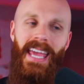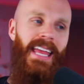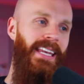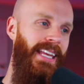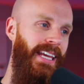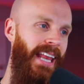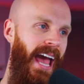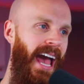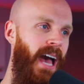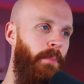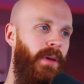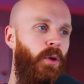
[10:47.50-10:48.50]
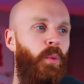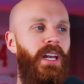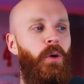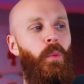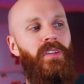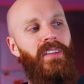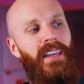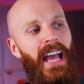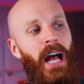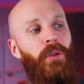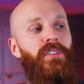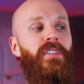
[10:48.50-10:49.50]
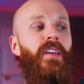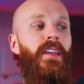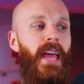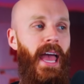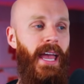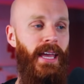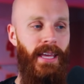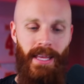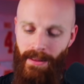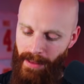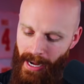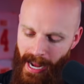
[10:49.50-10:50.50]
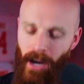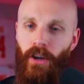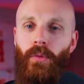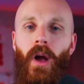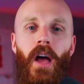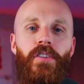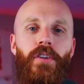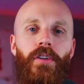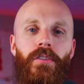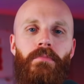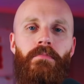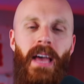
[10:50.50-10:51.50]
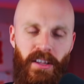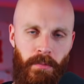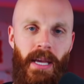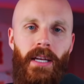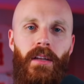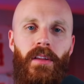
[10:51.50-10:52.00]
indeed happen when it was announced today that Aaron Rodgers has made a